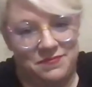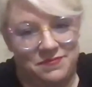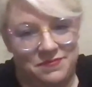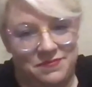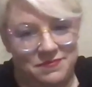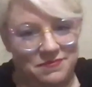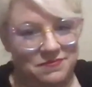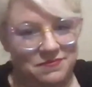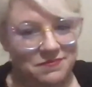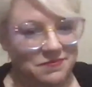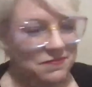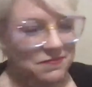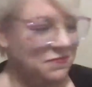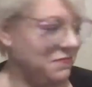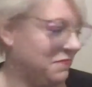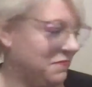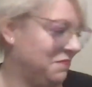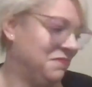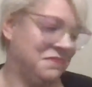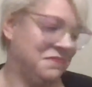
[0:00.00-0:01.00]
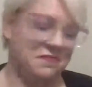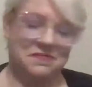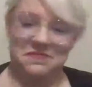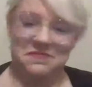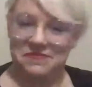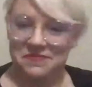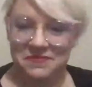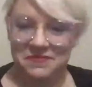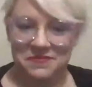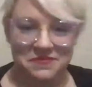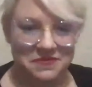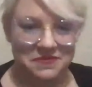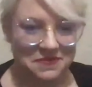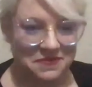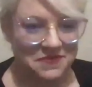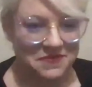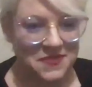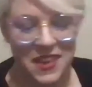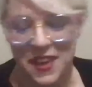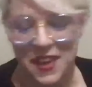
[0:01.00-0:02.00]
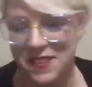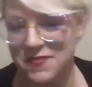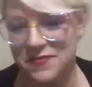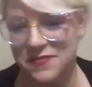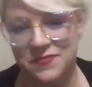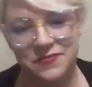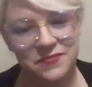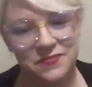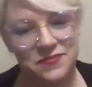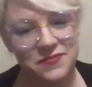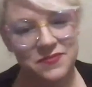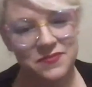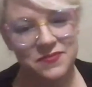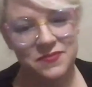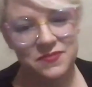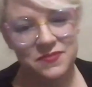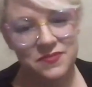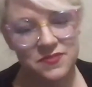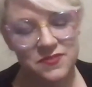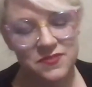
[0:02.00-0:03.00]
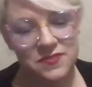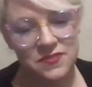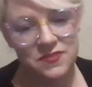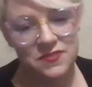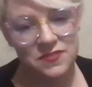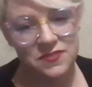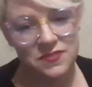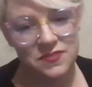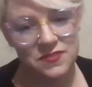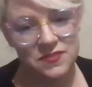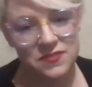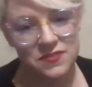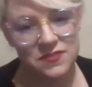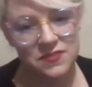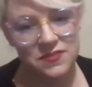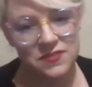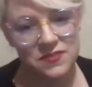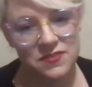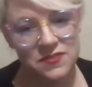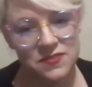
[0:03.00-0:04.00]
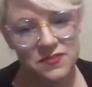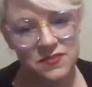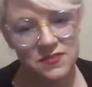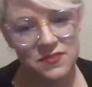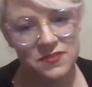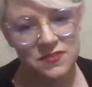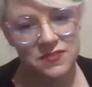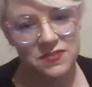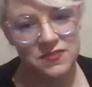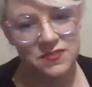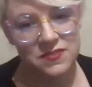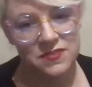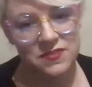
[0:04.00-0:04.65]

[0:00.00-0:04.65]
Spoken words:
The person shown says nothing.